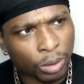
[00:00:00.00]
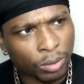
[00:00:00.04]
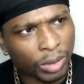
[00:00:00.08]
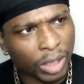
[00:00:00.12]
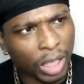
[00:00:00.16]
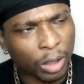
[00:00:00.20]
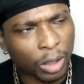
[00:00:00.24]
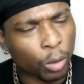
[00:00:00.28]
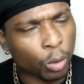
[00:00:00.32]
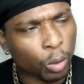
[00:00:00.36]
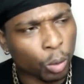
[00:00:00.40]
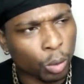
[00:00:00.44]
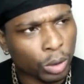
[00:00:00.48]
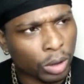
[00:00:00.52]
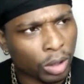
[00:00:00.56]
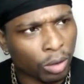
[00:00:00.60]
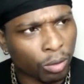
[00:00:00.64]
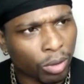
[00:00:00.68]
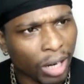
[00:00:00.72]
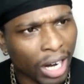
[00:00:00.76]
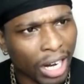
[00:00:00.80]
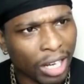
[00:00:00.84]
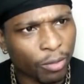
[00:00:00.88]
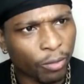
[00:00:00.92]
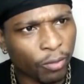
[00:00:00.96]
have done all the
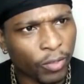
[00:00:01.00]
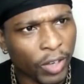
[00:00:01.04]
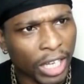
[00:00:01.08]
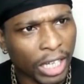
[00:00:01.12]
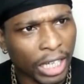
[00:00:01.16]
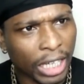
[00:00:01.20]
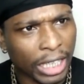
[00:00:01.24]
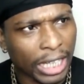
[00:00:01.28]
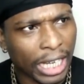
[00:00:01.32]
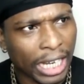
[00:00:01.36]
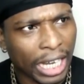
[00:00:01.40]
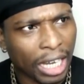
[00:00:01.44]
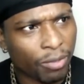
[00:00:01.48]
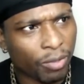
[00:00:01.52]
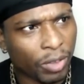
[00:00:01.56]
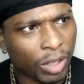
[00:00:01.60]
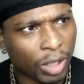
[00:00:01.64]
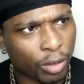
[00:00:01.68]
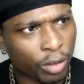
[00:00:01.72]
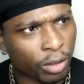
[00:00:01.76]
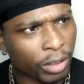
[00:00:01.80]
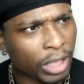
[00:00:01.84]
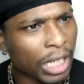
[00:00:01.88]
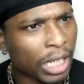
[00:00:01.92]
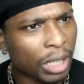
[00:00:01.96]
right thing and they haven't
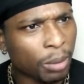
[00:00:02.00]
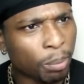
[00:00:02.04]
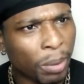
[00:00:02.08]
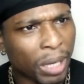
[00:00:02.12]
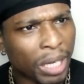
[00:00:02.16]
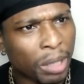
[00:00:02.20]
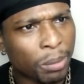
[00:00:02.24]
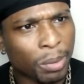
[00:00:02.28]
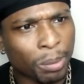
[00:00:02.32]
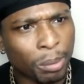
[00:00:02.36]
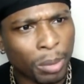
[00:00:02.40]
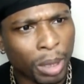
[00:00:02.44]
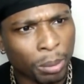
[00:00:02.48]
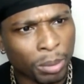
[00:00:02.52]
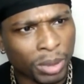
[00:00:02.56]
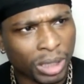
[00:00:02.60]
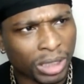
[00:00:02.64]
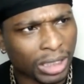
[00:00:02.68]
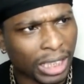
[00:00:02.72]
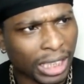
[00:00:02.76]
created baby mamas,